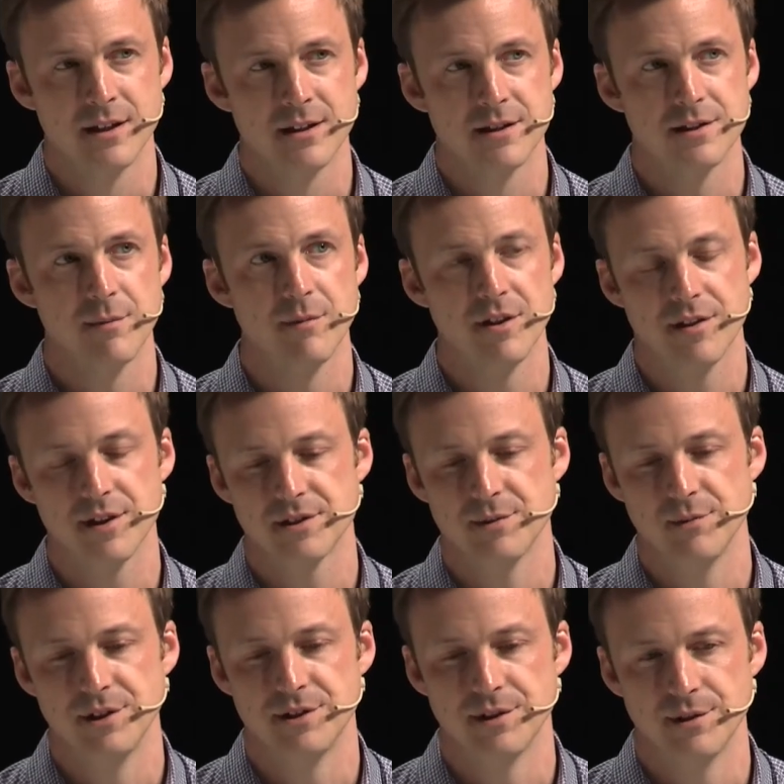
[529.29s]
Some of the things that
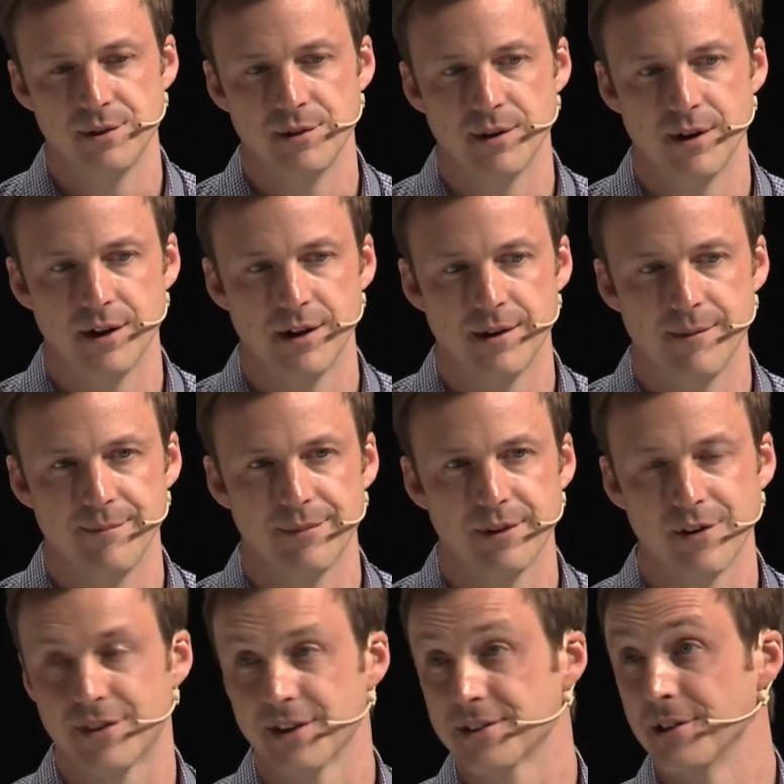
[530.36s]
we do um, are
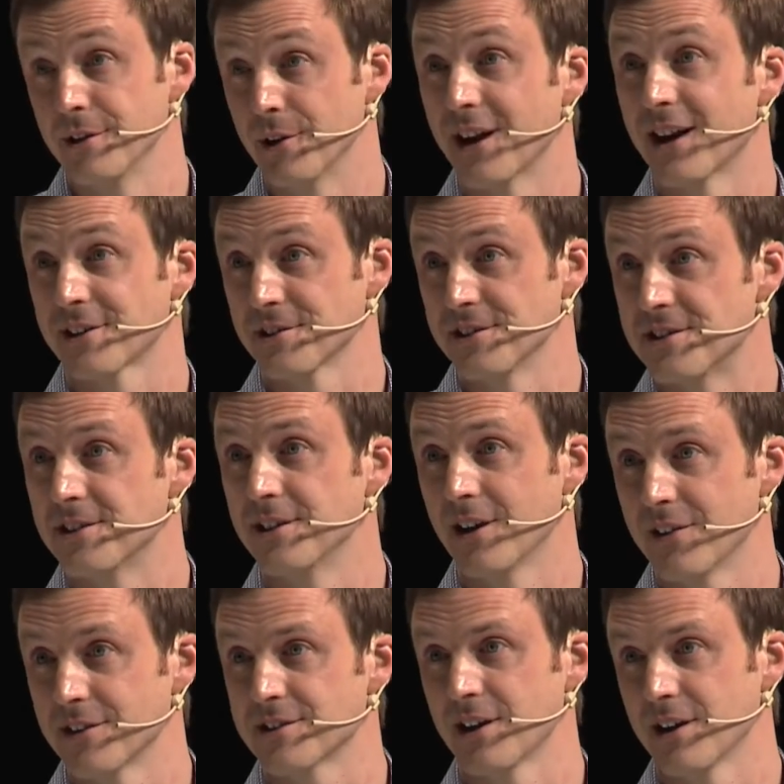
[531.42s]
things that you can actually see on
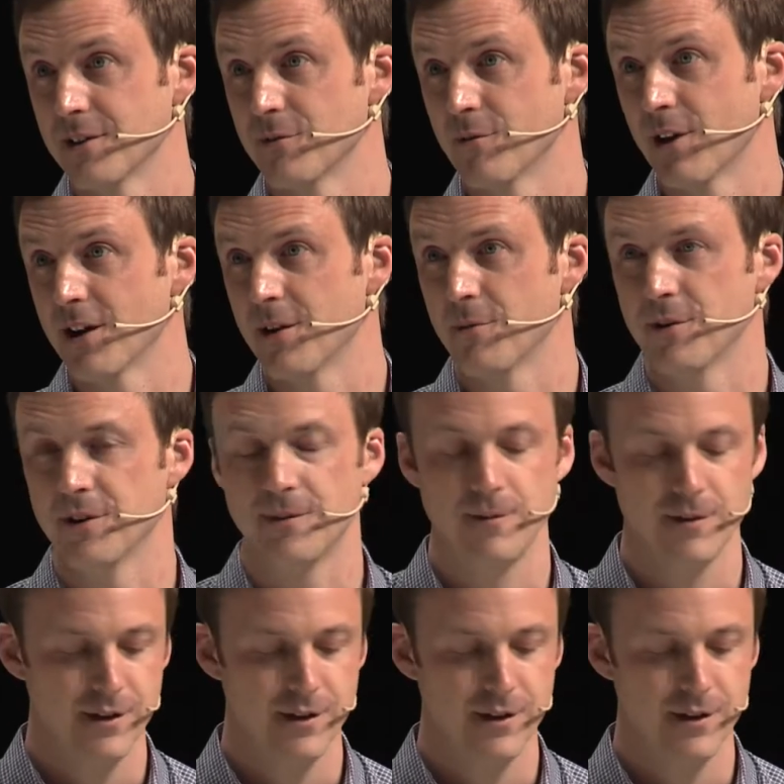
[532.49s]
the site, right? We,